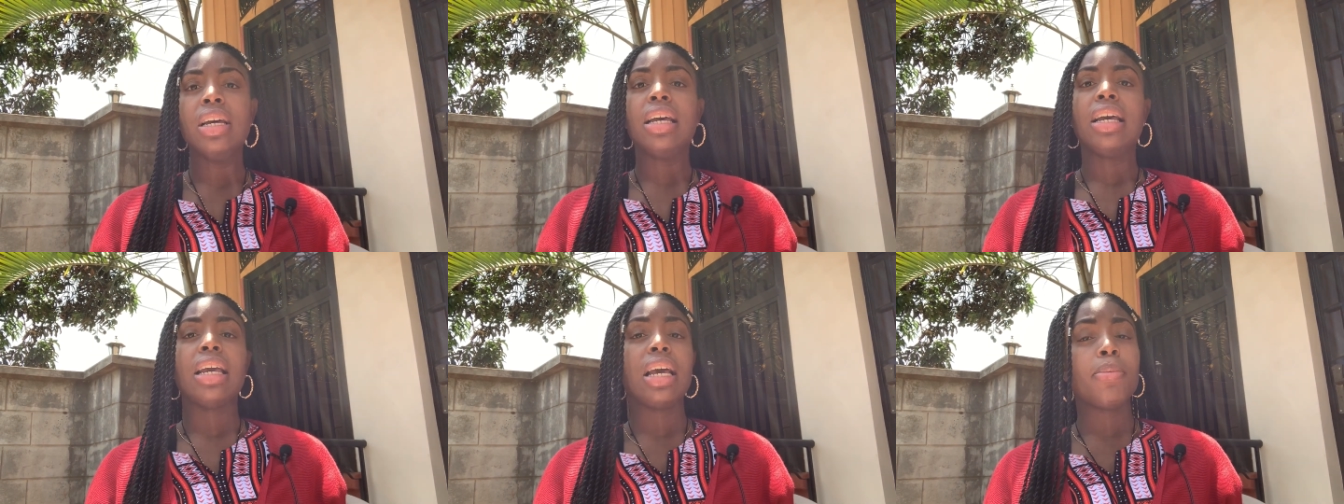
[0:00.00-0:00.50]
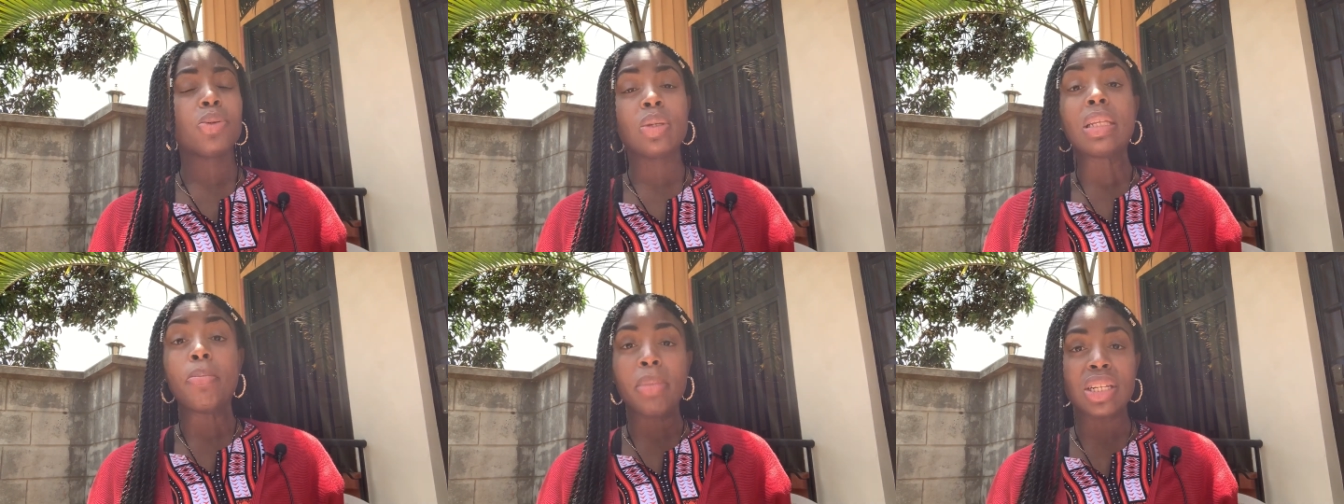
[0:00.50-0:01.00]
it helps with
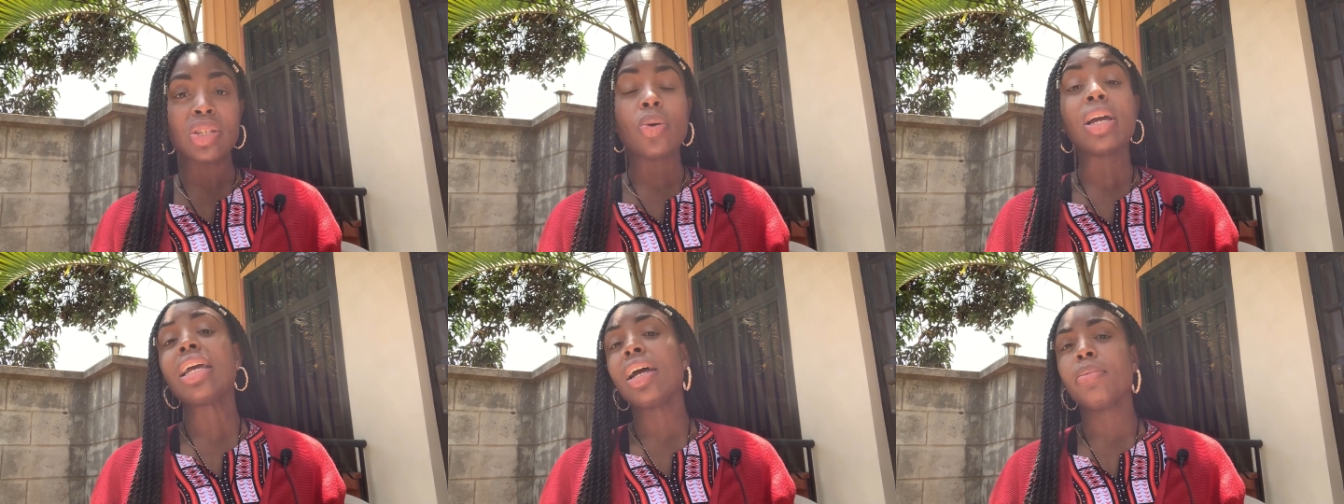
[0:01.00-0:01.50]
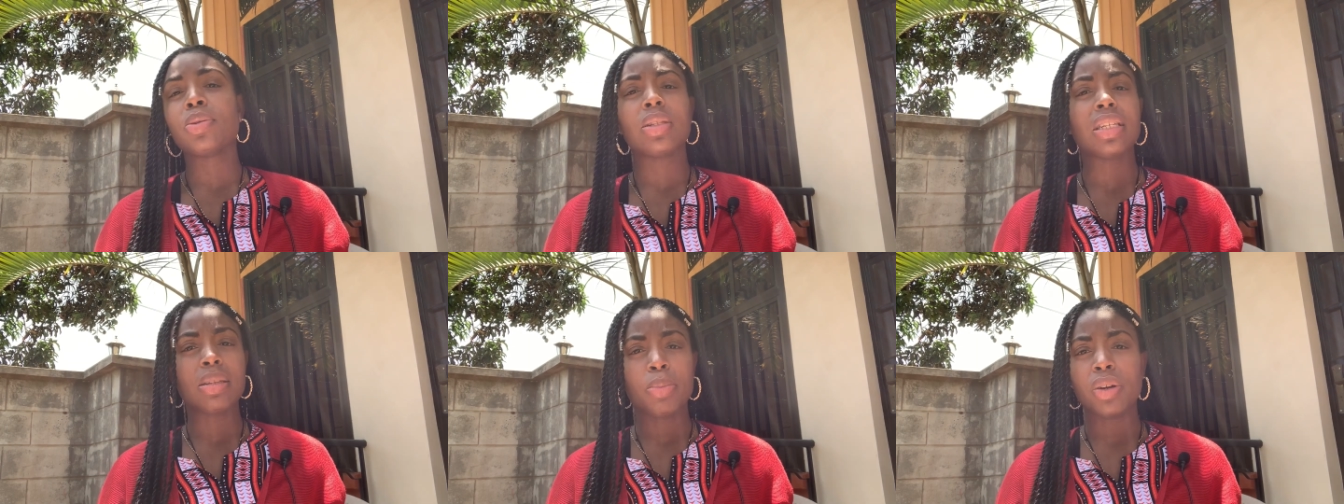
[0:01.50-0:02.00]
the mental and it helps with the
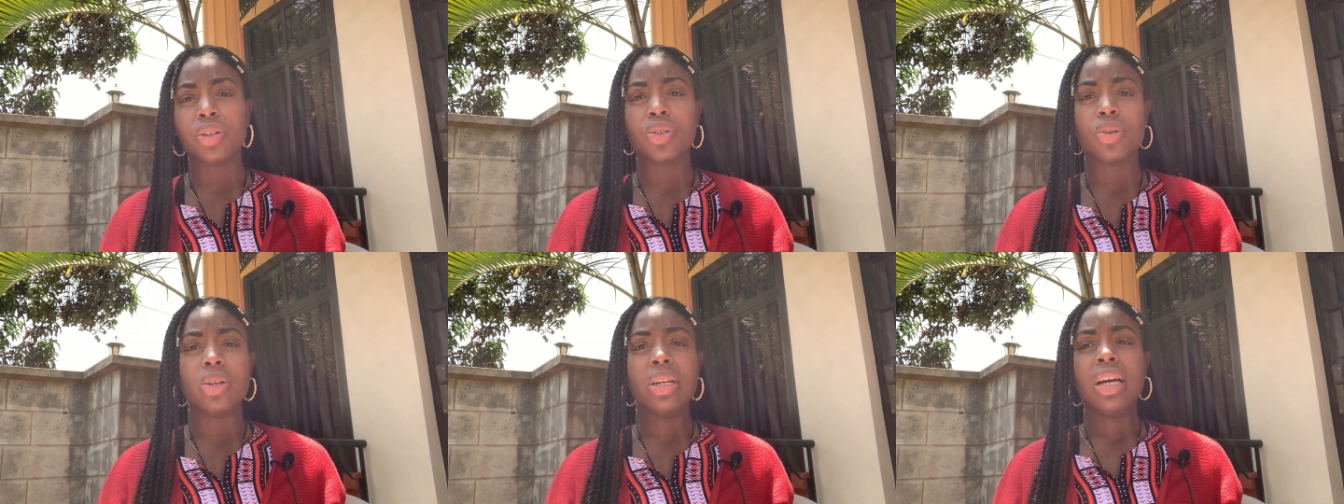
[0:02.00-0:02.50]
spiritual.